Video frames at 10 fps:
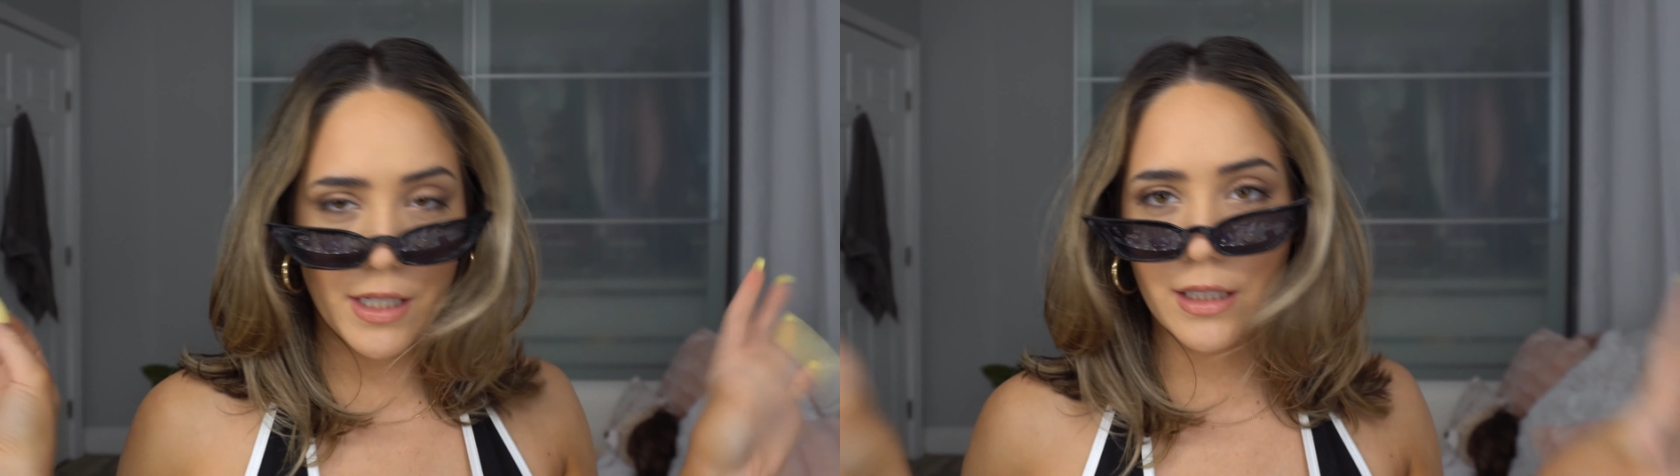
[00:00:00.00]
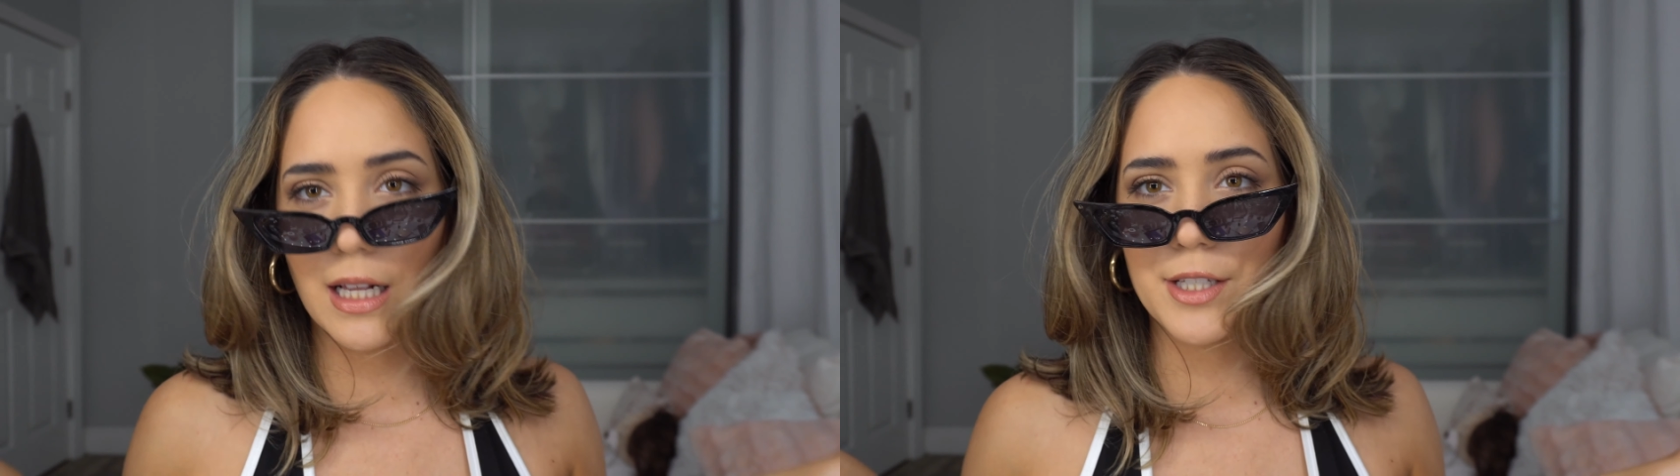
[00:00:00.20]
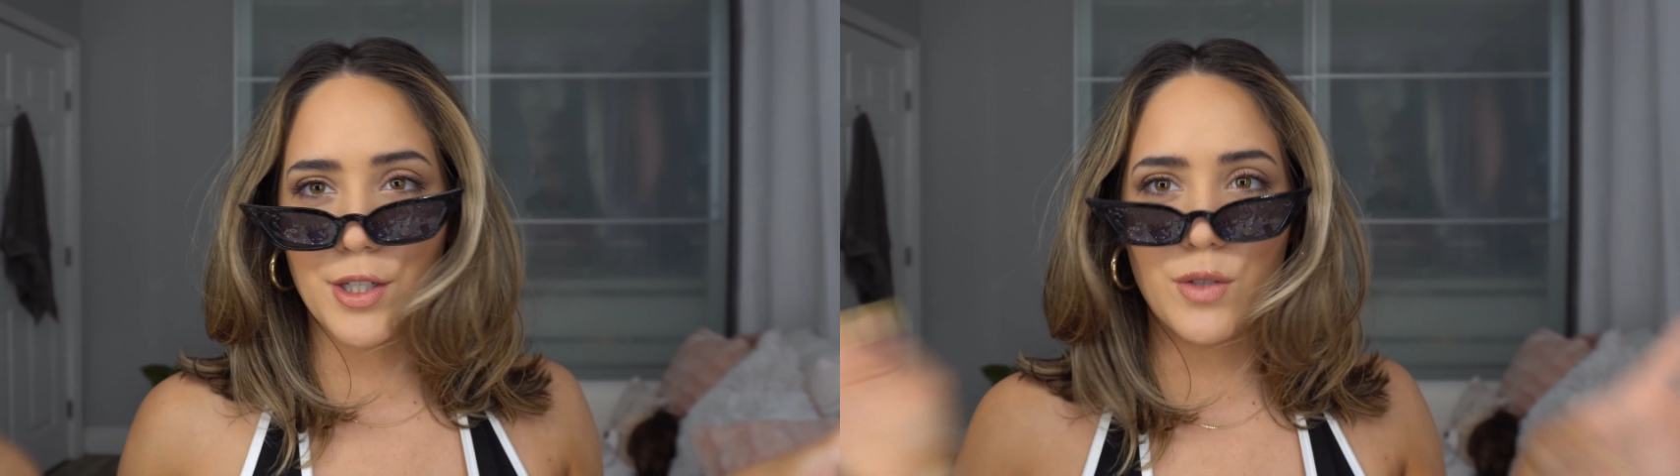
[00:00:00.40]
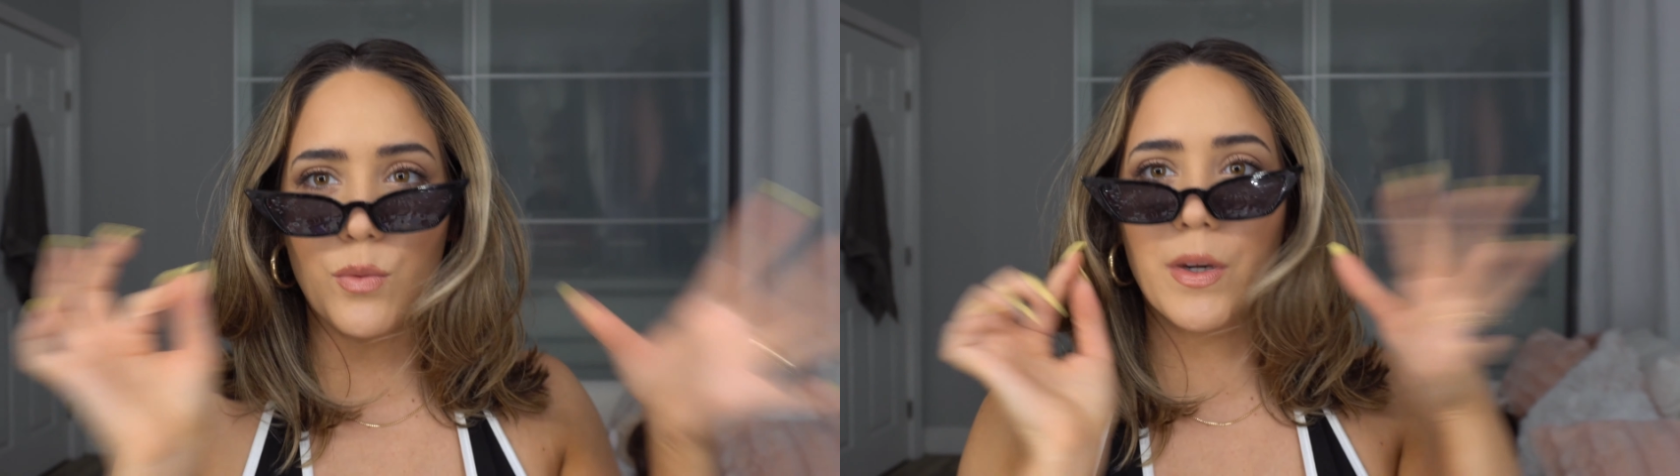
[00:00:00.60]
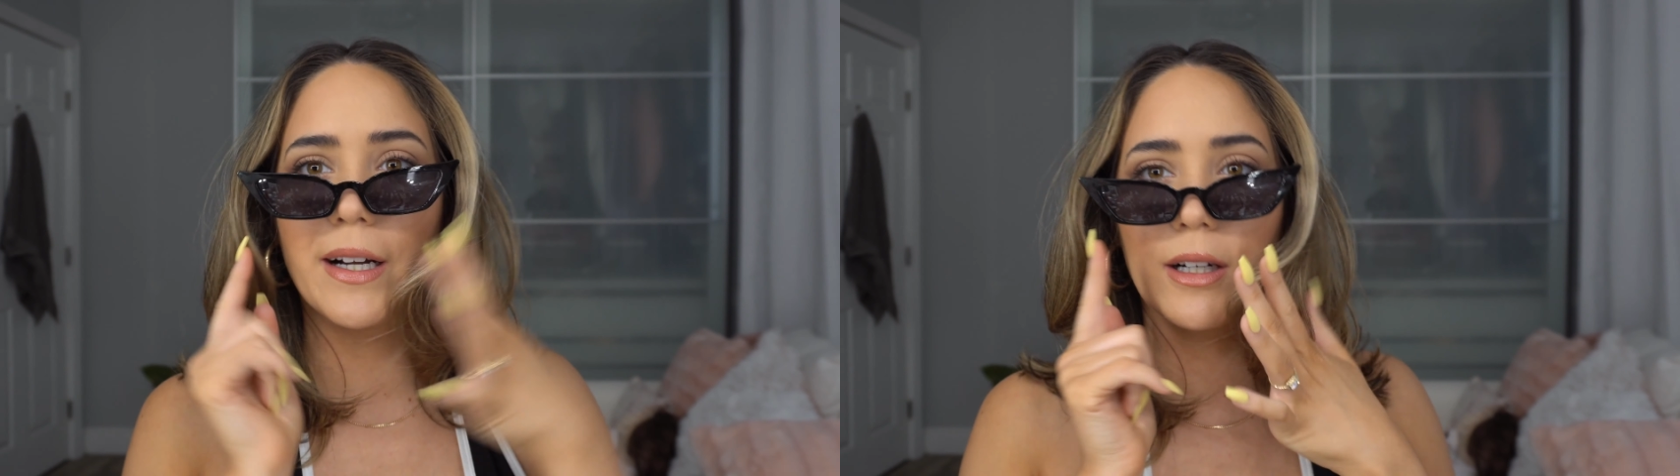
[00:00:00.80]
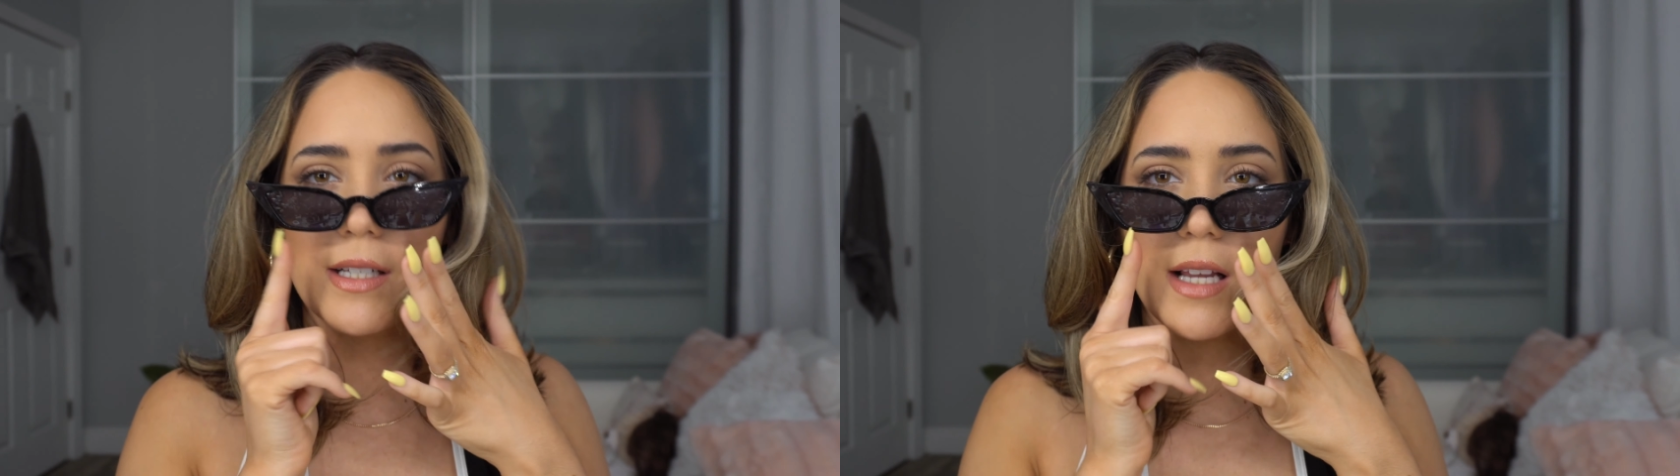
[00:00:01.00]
sunglasses where